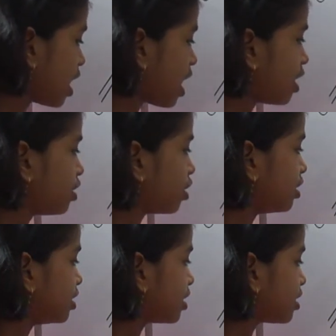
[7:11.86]
I've
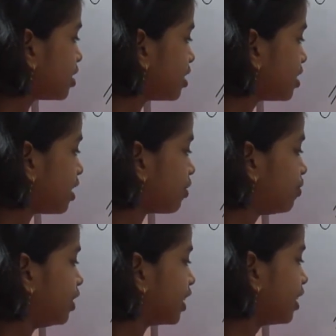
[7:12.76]
drawn just this
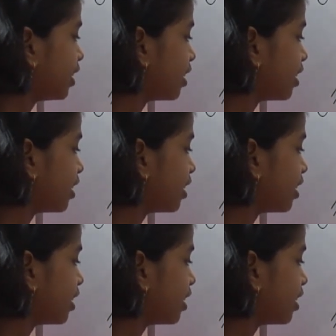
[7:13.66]
roughly.